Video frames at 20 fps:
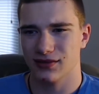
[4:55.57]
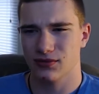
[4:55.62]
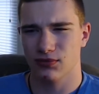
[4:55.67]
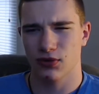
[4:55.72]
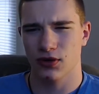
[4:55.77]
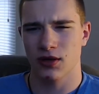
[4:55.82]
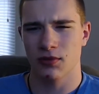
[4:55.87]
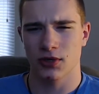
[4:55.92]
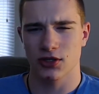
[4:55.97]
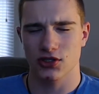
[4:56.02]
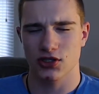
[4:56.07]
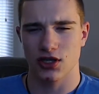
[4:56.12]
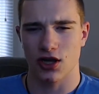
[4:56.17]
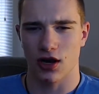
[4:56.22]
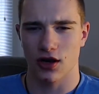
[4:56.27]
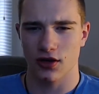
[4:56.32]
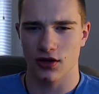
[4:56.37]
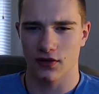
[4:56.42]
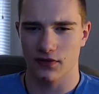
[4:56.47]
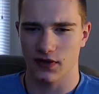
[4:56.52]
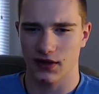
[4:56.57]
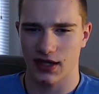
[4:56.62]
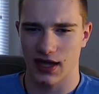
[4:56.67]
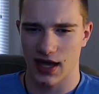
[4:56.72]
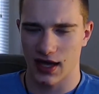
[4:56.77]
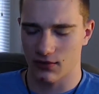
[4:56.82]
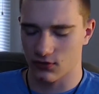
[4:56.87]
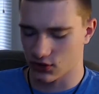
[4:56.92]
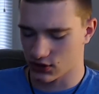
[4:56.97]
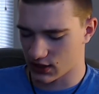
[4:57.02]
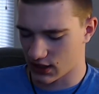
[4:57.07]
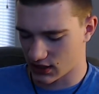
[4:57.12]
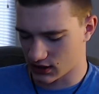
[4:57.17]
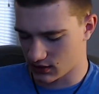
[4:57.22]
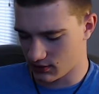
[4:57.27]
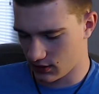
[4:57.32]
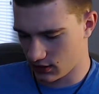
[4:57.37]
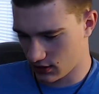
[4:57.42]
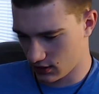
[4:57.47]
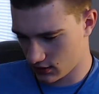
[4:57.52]
Pretty much the audio of the game just has to
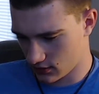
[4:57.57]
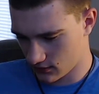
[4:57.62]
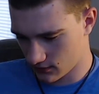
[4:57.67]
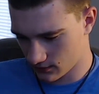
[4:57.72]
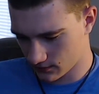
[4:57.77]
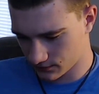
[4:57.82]
be good.